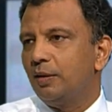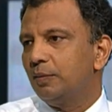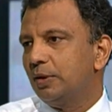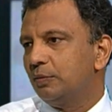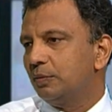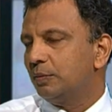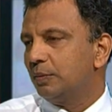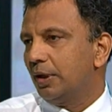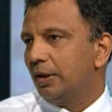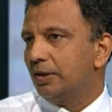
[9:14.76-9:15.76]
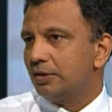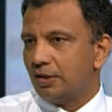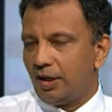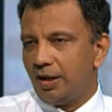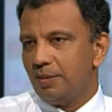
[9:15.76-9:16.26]
you
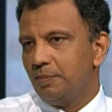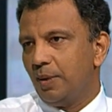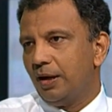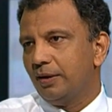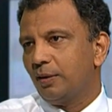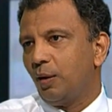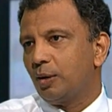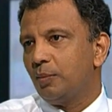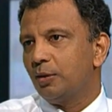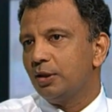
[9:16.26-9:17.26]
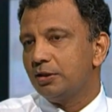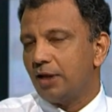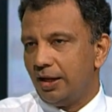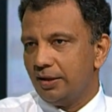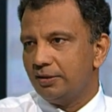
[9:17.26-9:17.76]
describe and talk about the
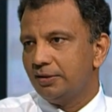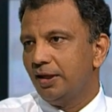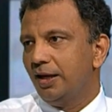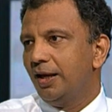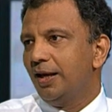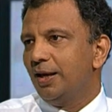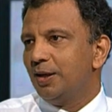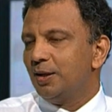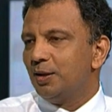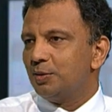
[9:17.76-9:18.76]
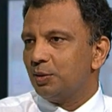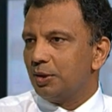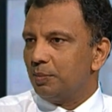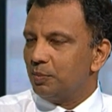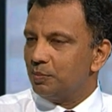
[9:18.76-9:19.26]
science, so
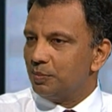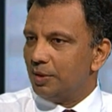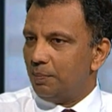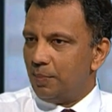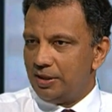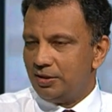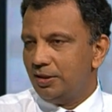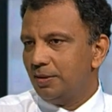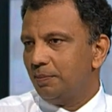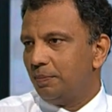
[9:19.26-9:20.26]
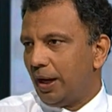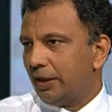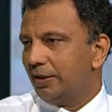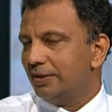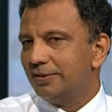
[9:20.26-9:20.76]
the best
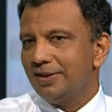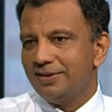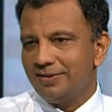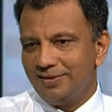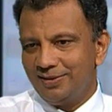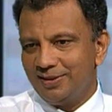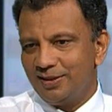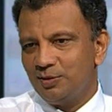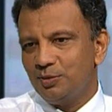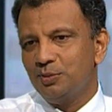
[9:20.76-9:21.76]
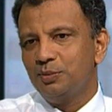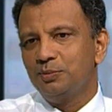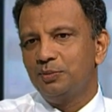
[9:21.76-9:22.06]
practice is just to